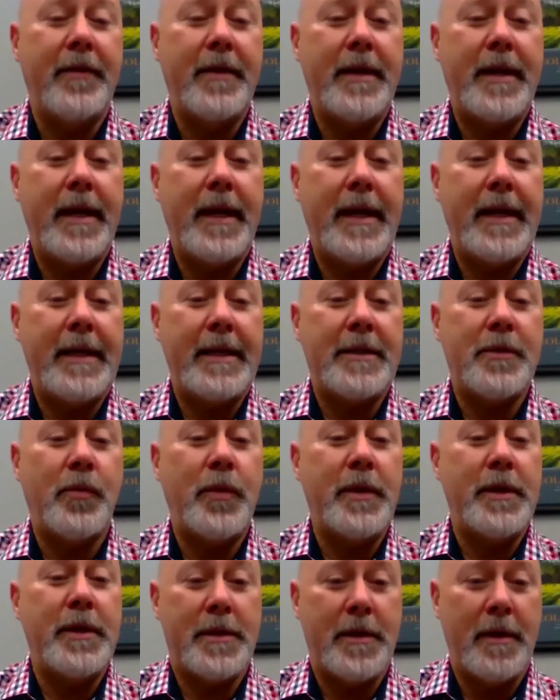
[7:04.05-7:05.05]
And in 7
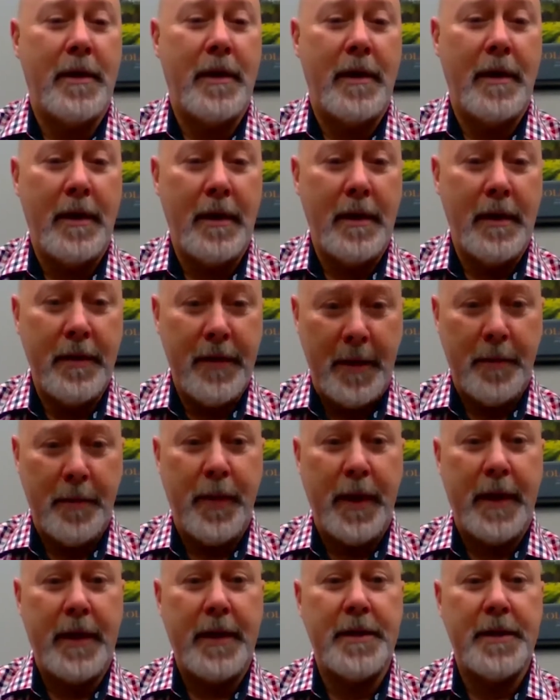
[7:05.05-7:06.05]
days, we saw
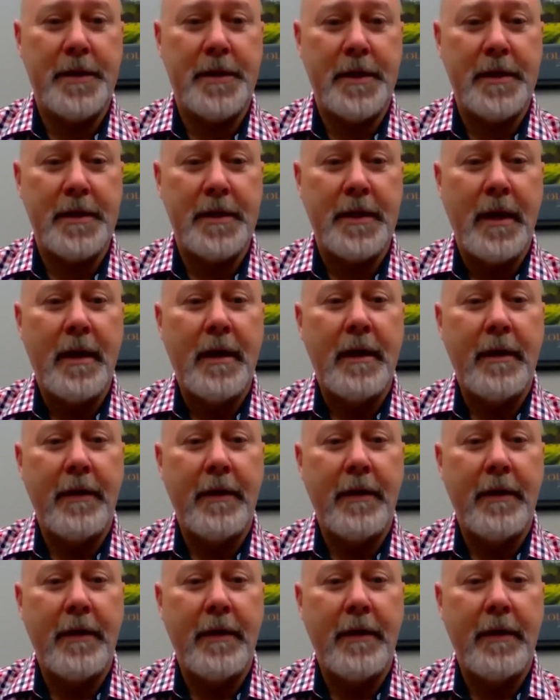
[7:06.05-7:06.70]
the appendages